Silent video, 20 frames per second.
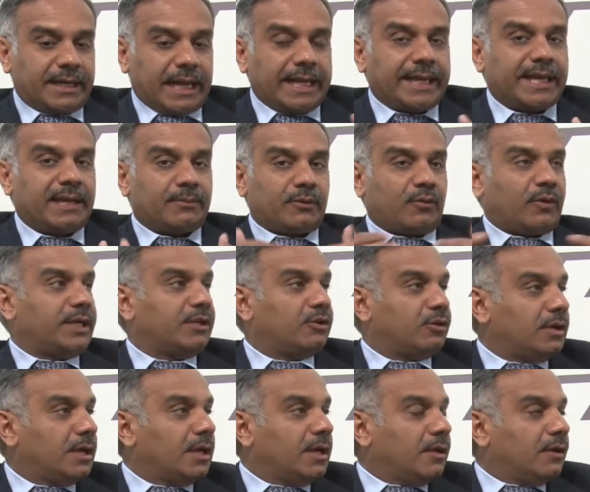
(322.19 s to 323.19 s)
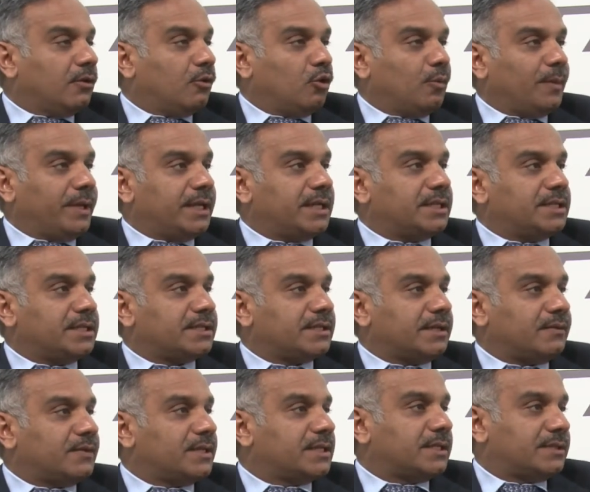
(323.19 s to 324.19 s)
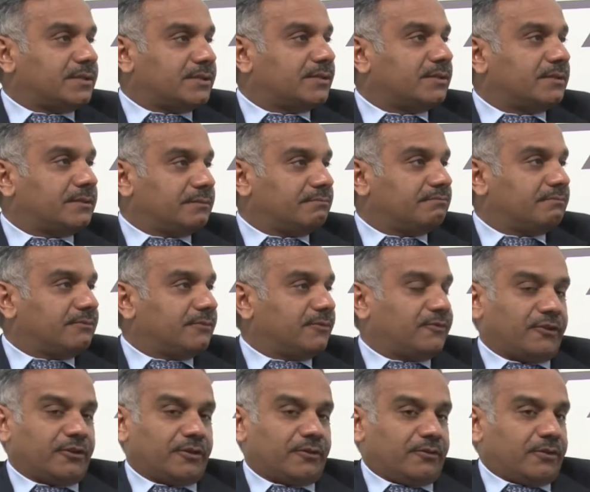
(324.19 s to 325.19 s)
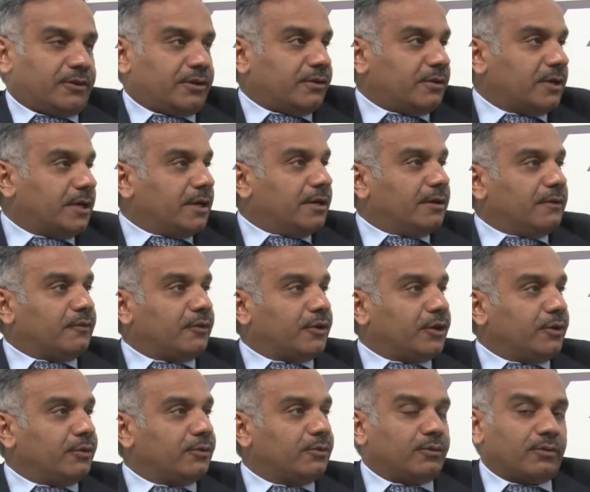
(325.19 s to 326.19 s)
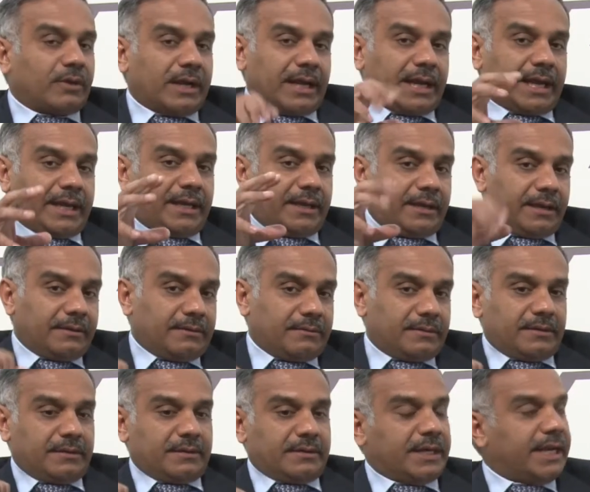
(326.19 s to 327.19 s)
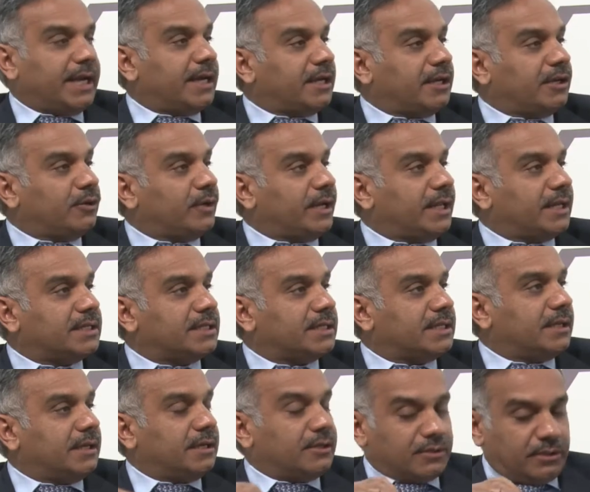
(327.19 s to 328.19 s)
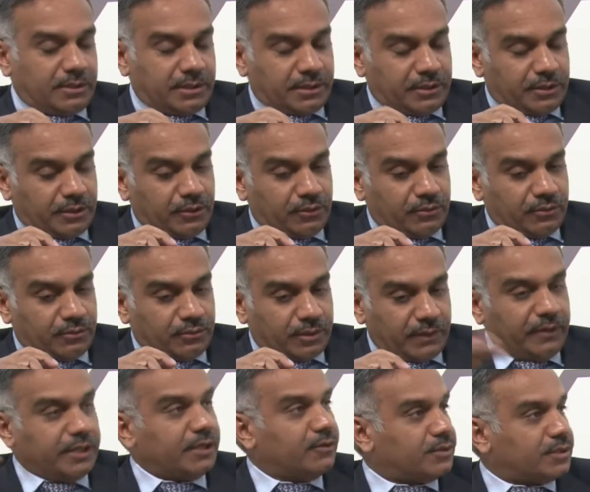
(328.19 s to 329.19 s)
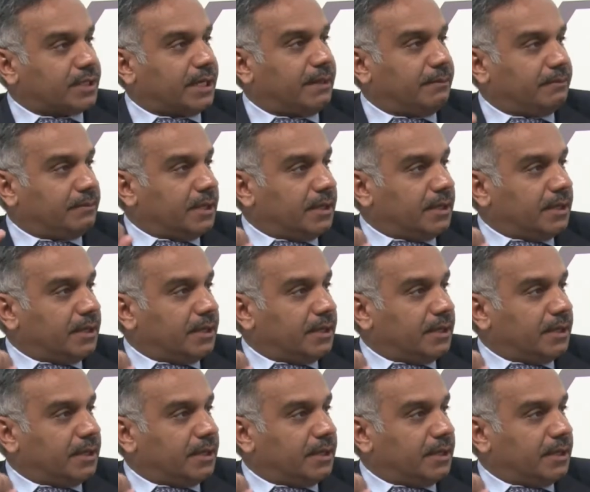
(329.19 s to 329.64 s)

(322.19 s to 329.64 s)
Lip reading: I can provide the home energy services for you, and I create a new energy, it's a new revenue stream